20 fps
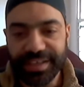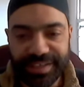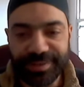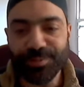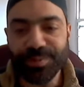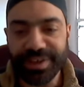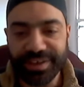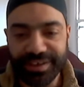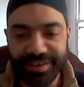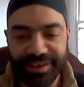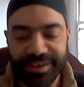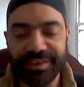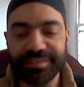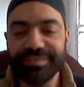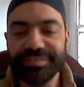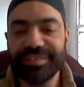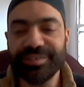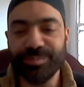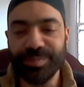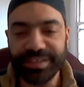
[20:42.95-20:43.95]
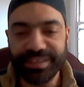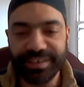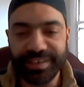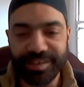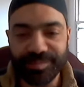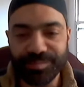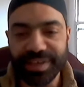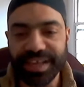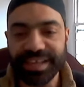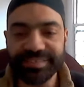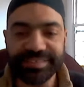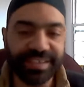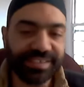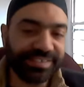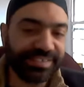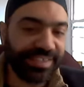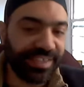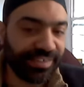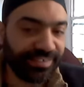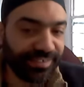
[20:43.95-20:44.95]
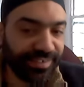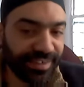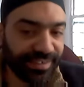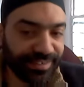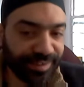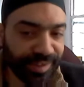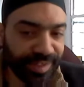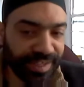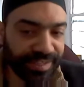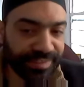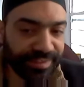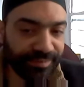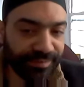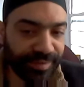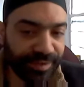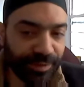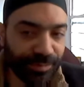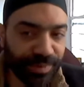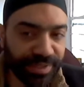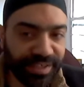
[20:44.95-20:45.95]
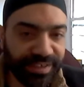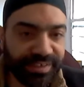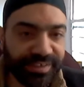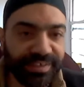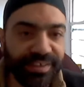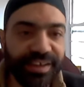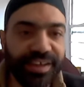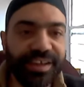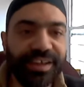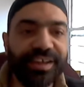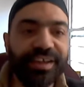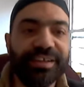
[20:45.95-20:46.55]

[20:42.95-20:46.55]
he went on to become, as I said at the very beginning,